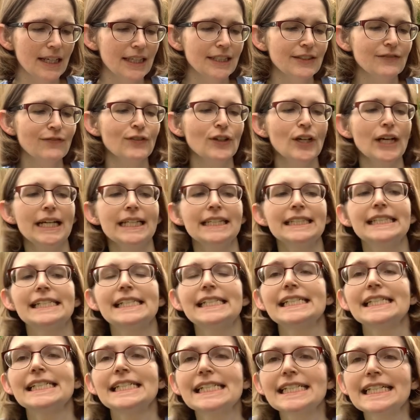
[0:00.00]
for
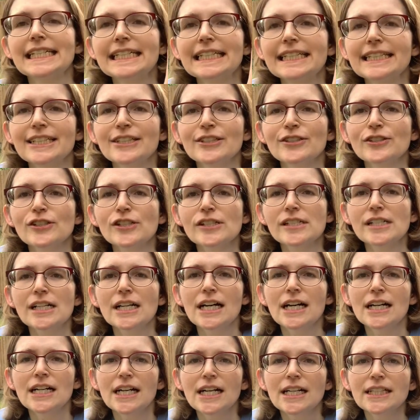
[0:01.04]
instance, like there's
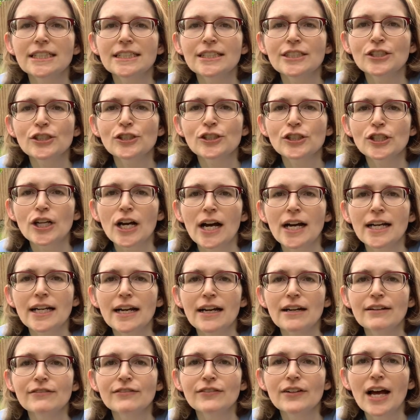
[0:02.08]
a little shot
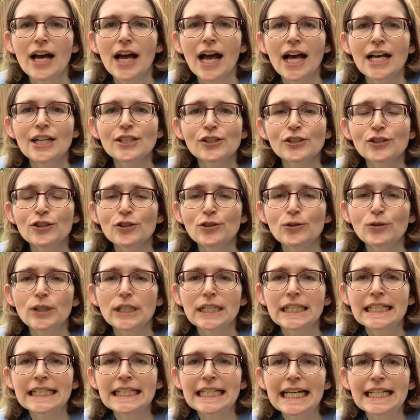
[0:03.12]
of, so you
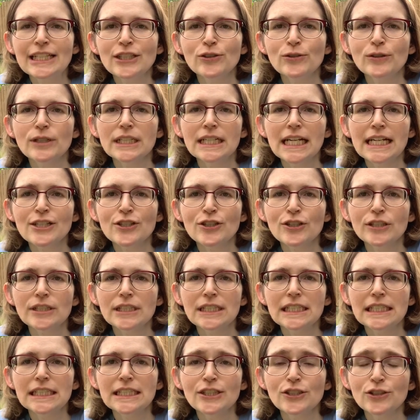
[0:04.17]
can
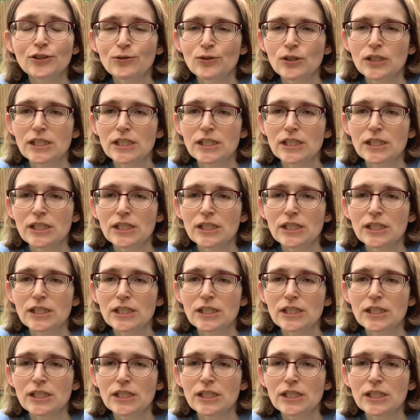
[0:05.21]
actually use a